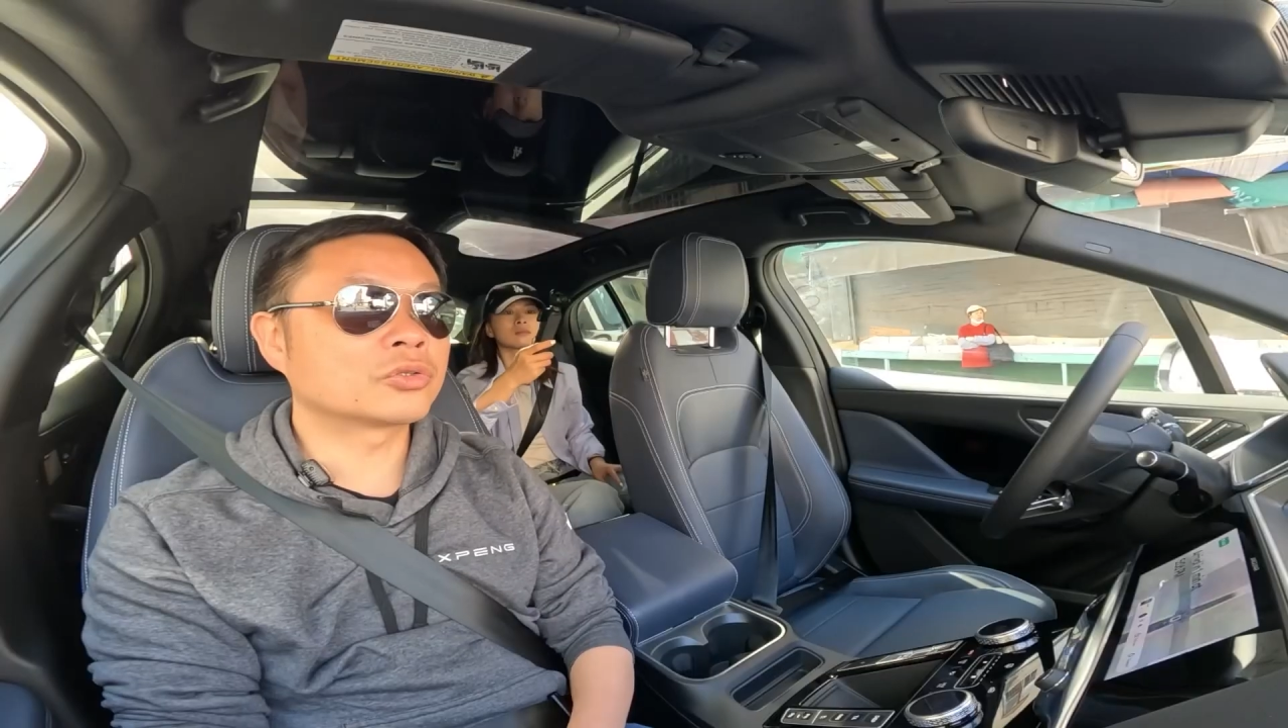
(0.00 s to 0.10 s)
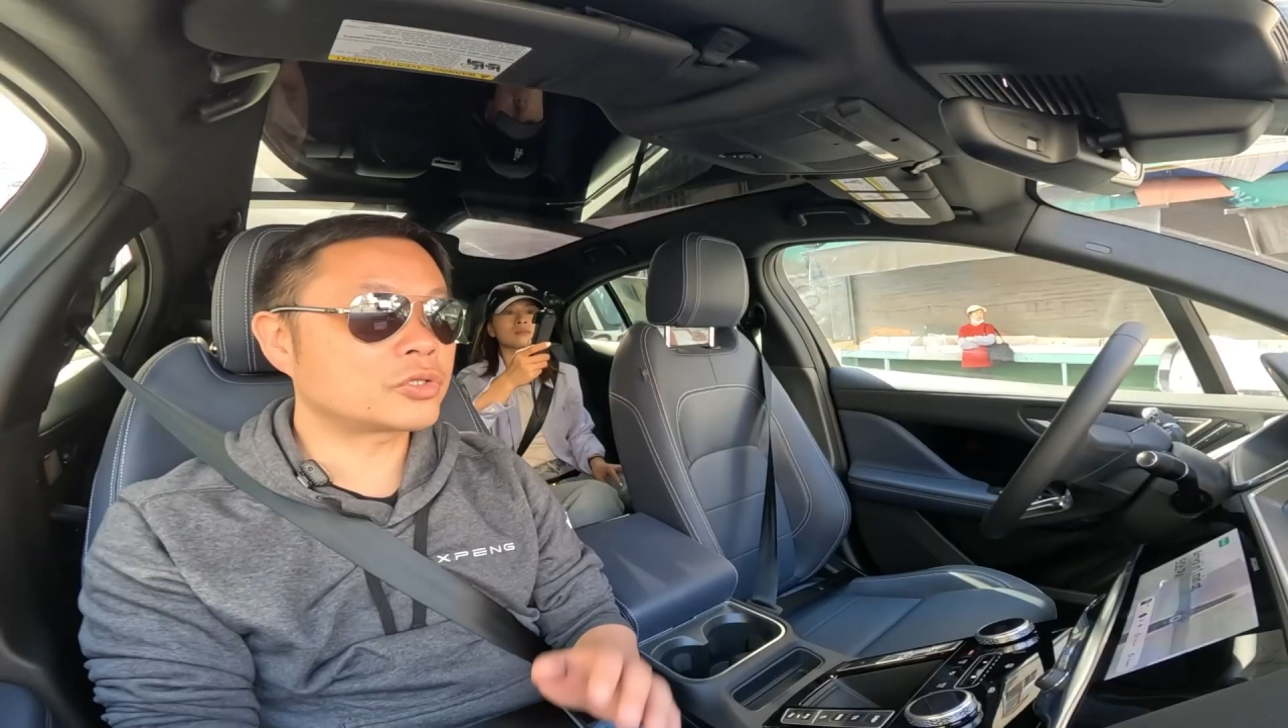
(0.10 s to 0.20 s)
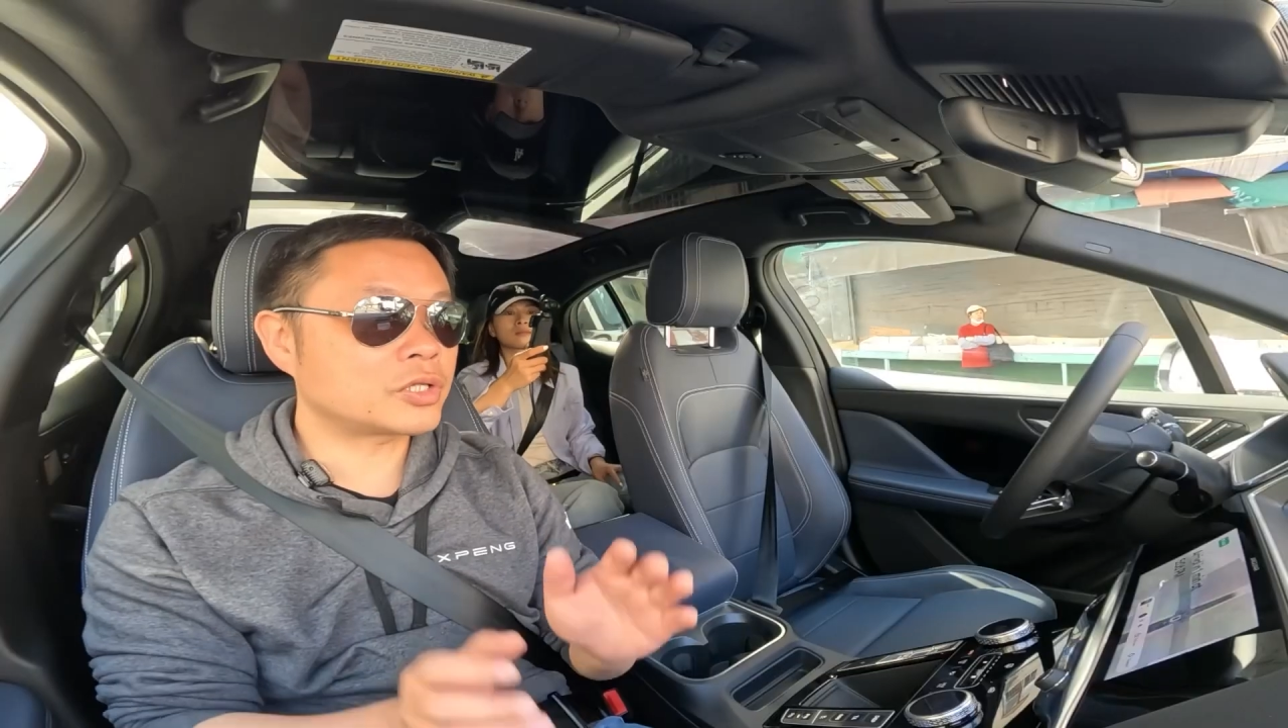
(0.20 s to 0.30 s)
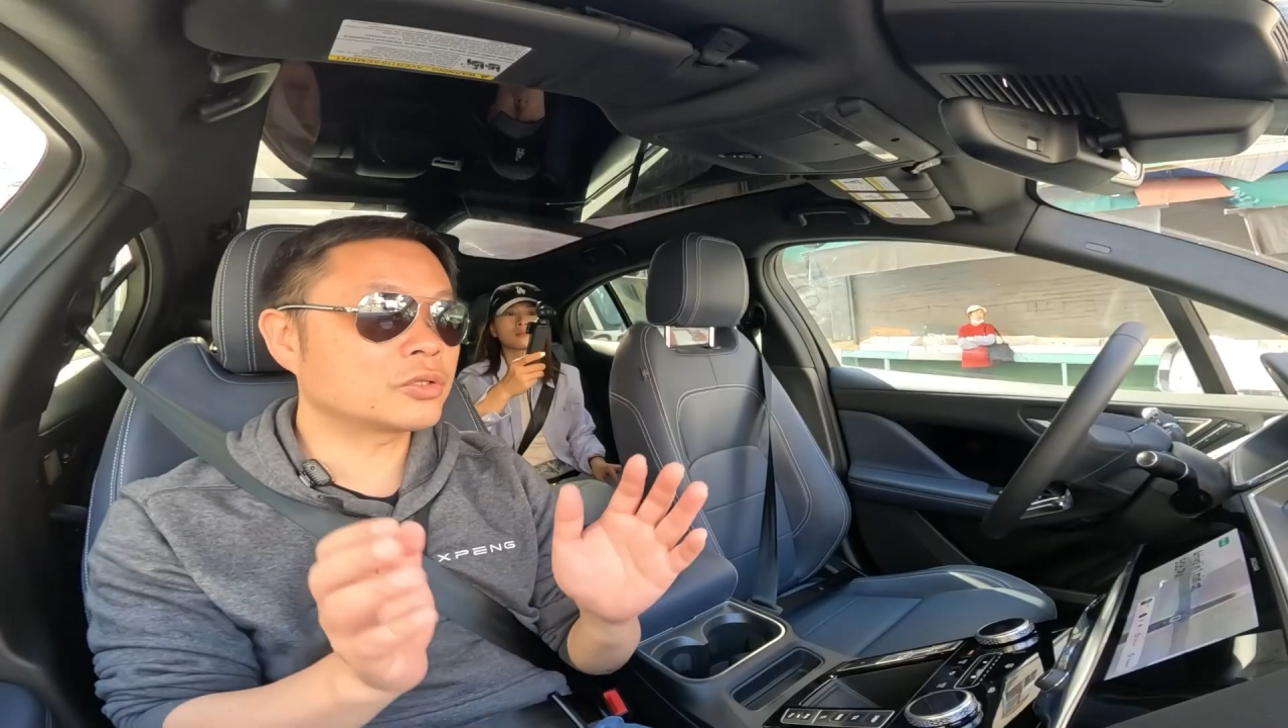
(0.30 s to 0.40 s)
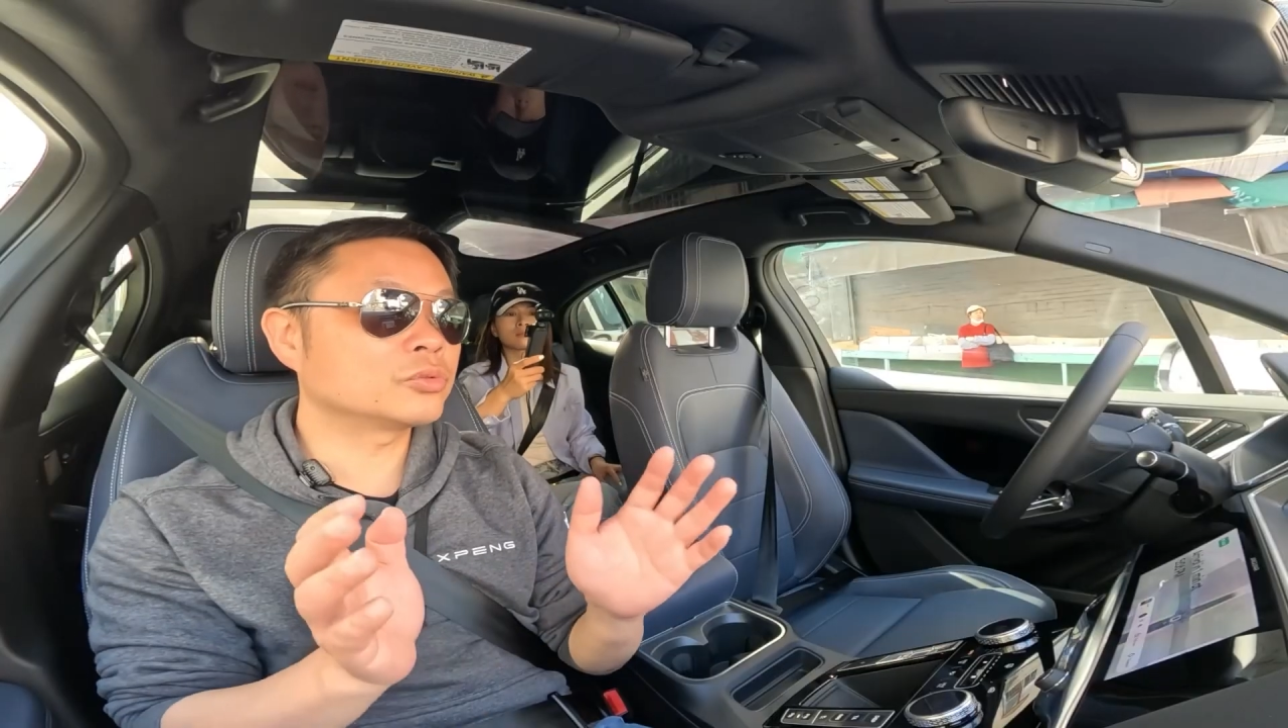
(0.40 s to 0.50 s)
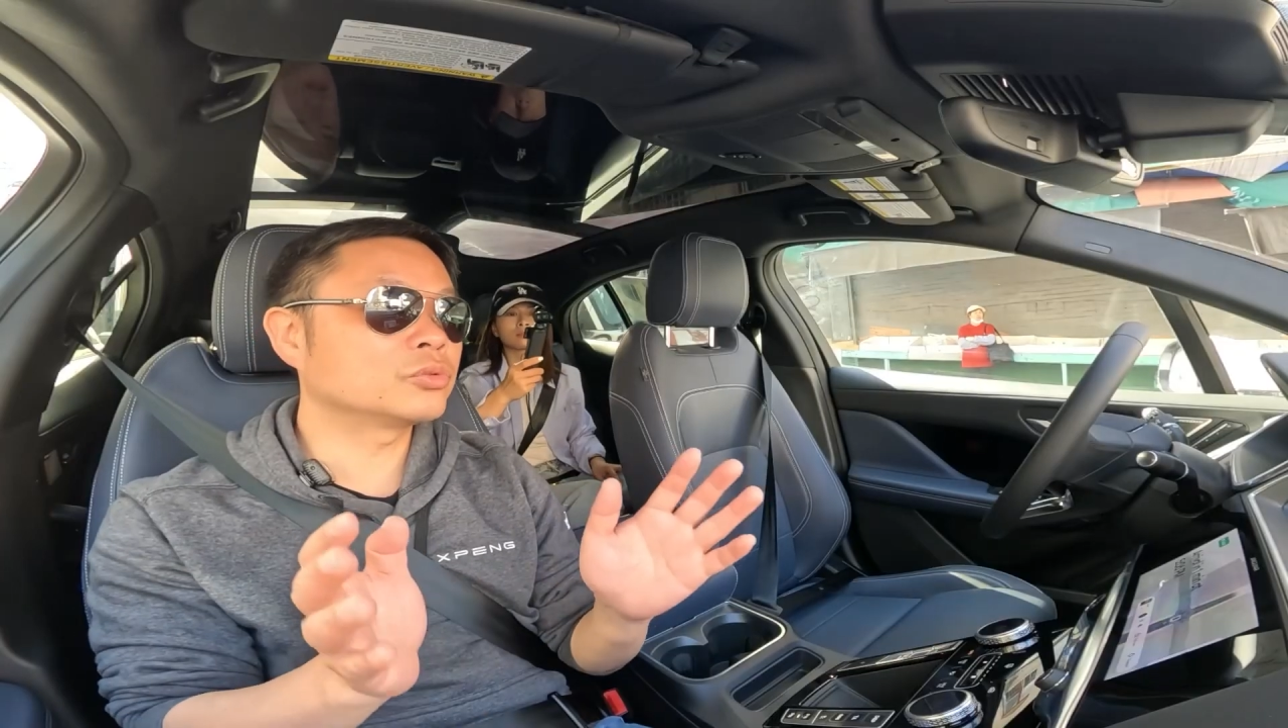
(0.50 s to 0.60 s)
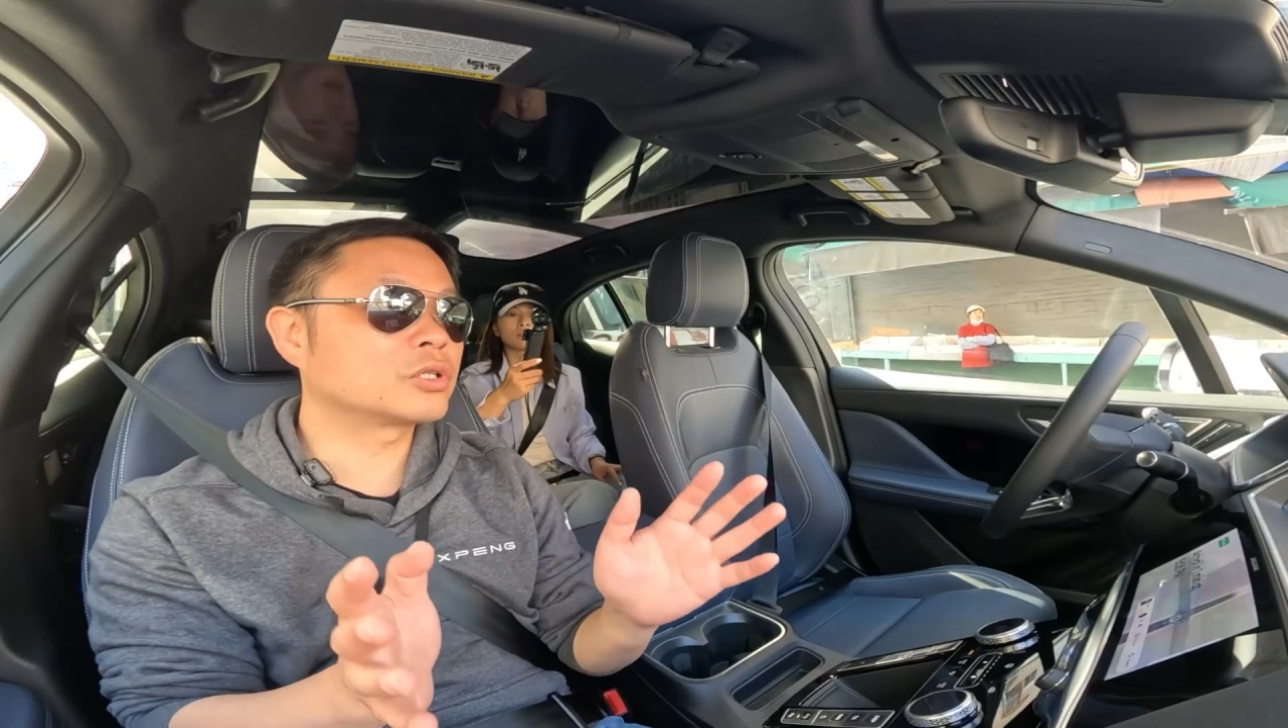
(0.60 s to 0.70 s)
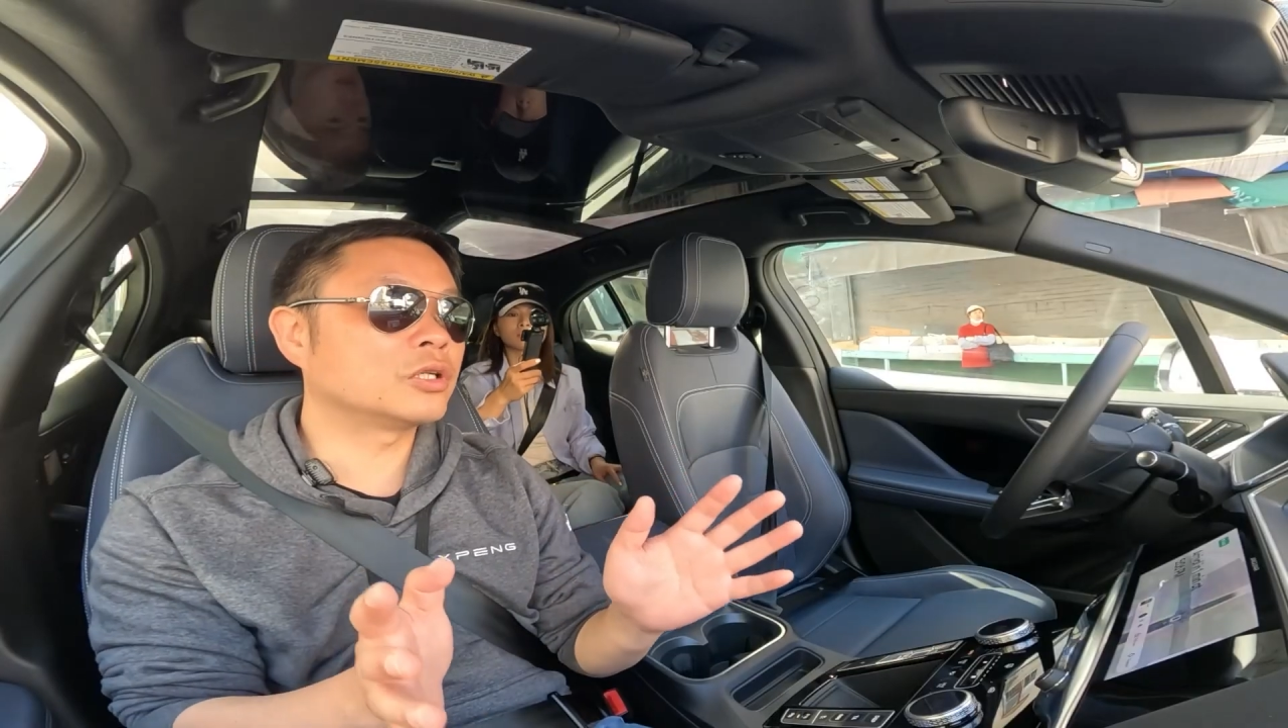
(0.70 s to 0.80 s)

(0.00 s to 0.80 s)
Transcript: Crossing this